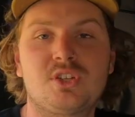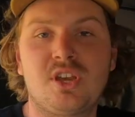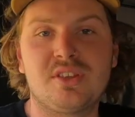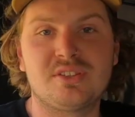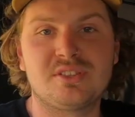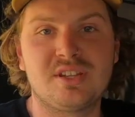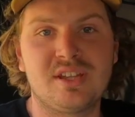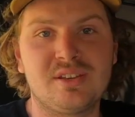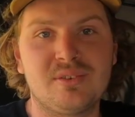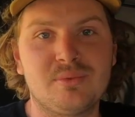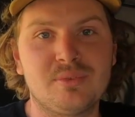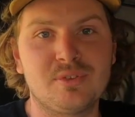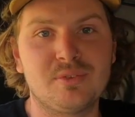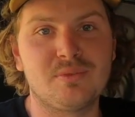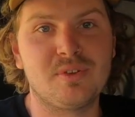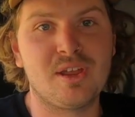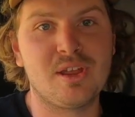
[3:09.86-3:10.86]
shut the tent with
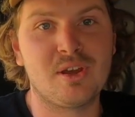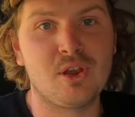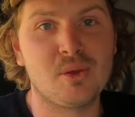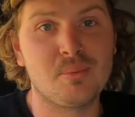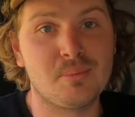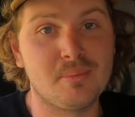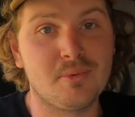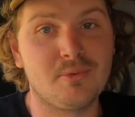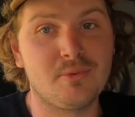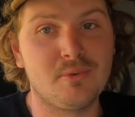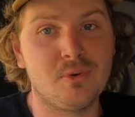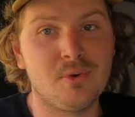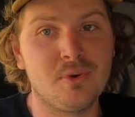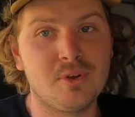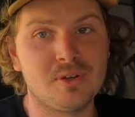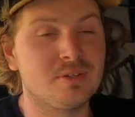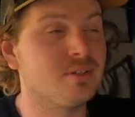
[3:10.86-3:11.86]
the fan open
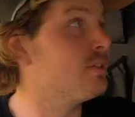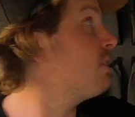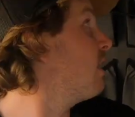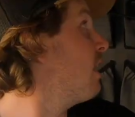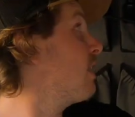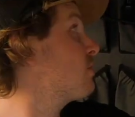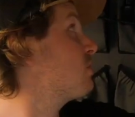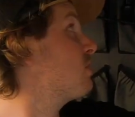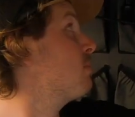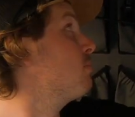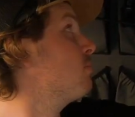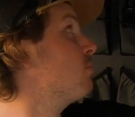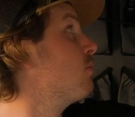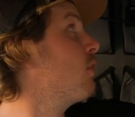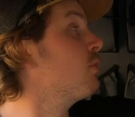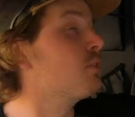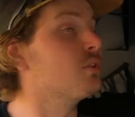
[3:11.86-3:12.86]
before and actually
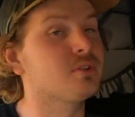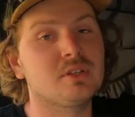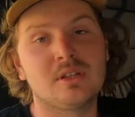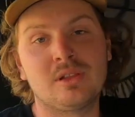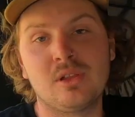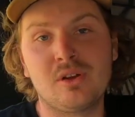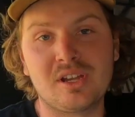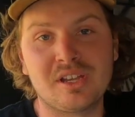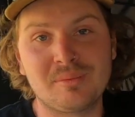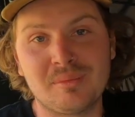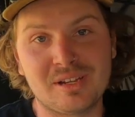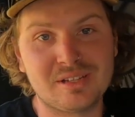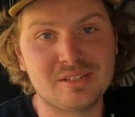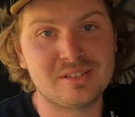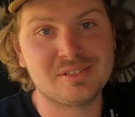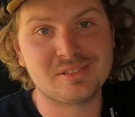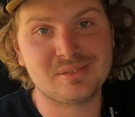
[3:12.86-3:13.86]
broken the locking
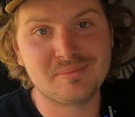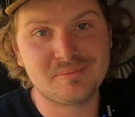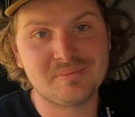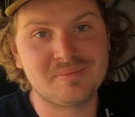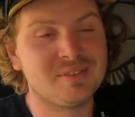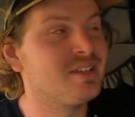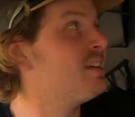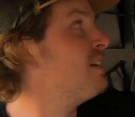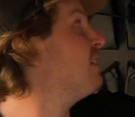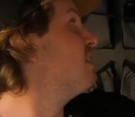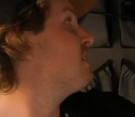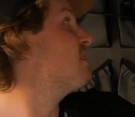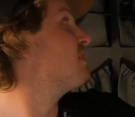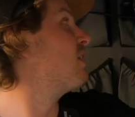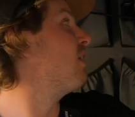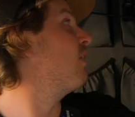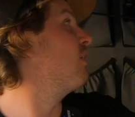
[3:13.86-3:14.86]
mechanism.
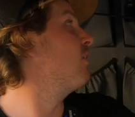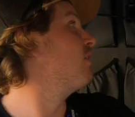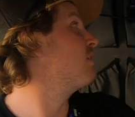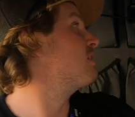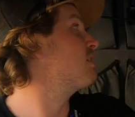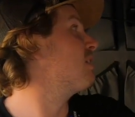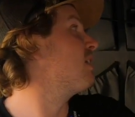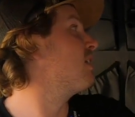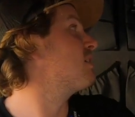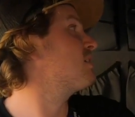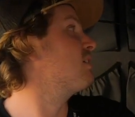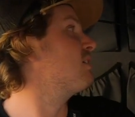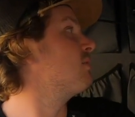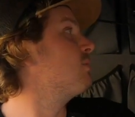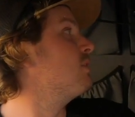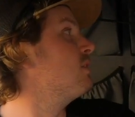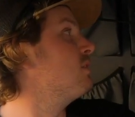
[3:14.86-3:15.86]
So this
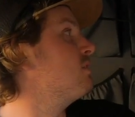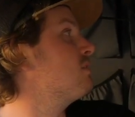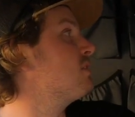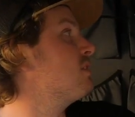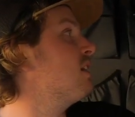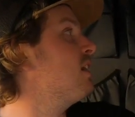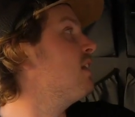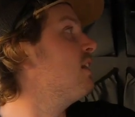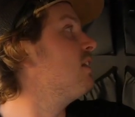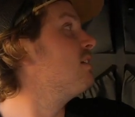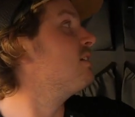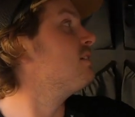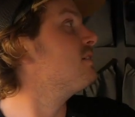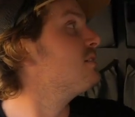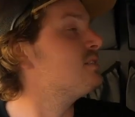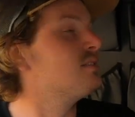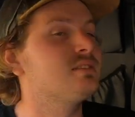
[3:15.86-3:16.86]
elastic we use now
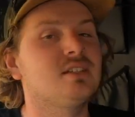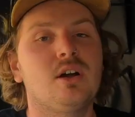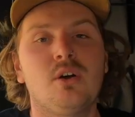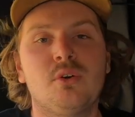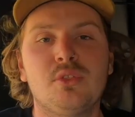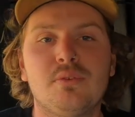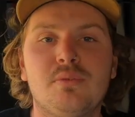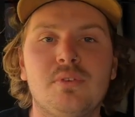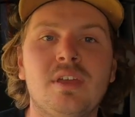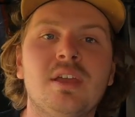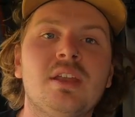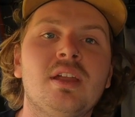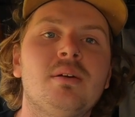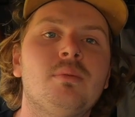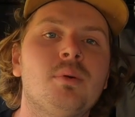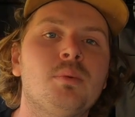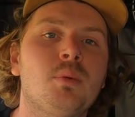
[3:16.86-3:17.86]
to hold the fan
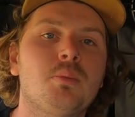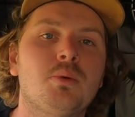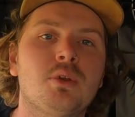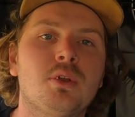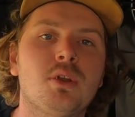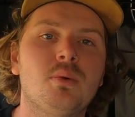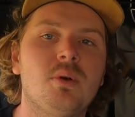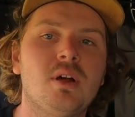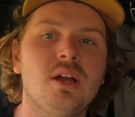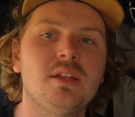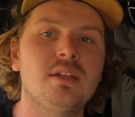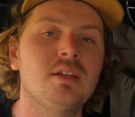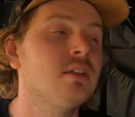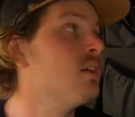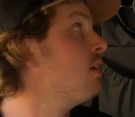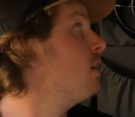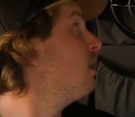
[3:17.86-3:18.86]
up when we put it away.
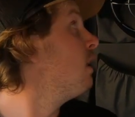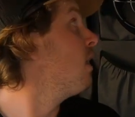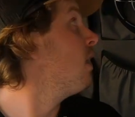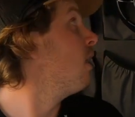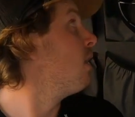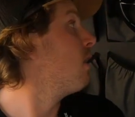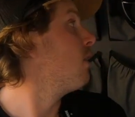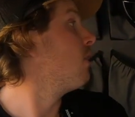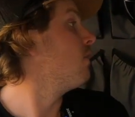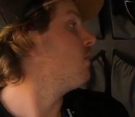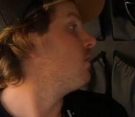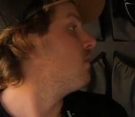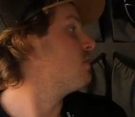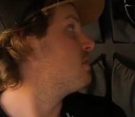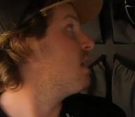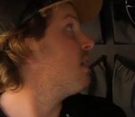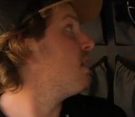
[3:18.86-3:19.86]

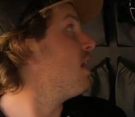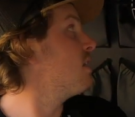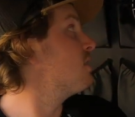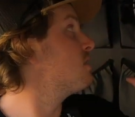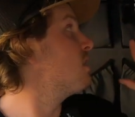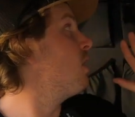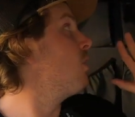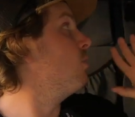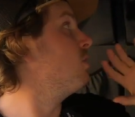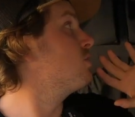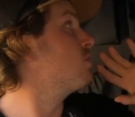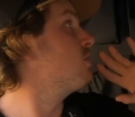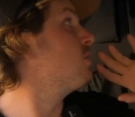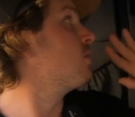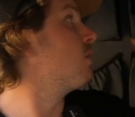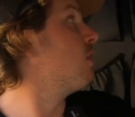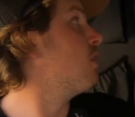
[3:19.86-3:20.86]
The tent has no
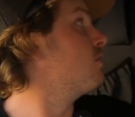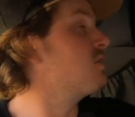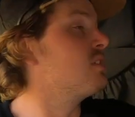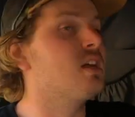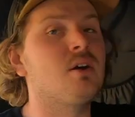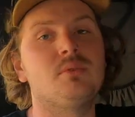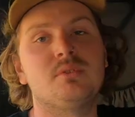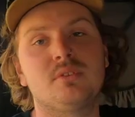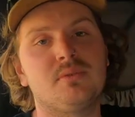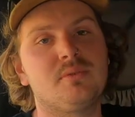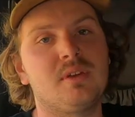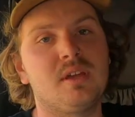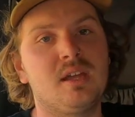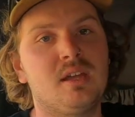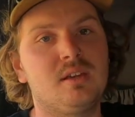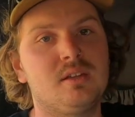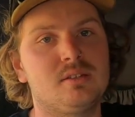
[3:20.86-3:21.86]
issue closing up with the
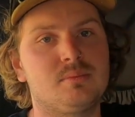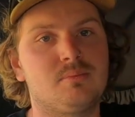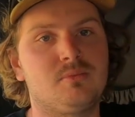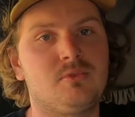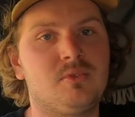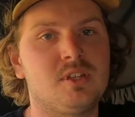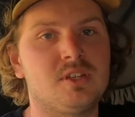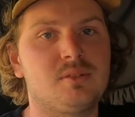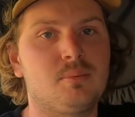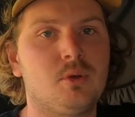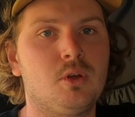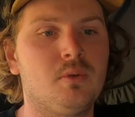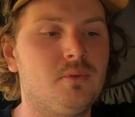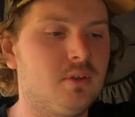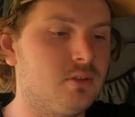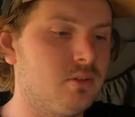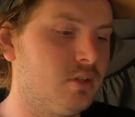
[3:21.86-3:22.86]
fan, it fits
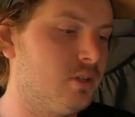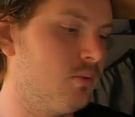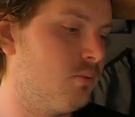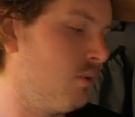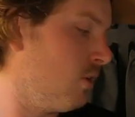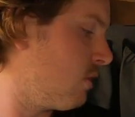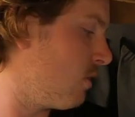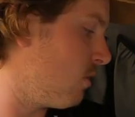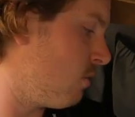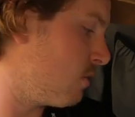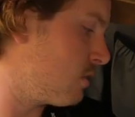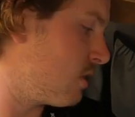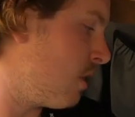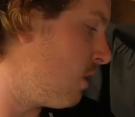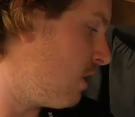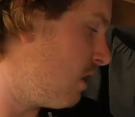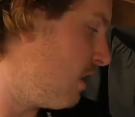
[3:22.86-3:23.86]
perfectly. We can
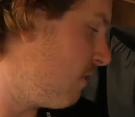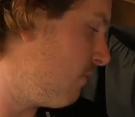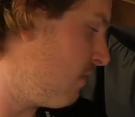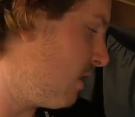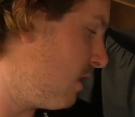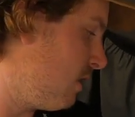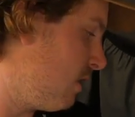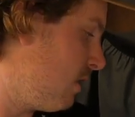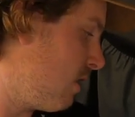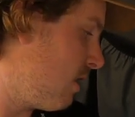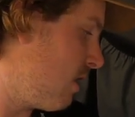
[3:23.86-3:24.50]
also leave in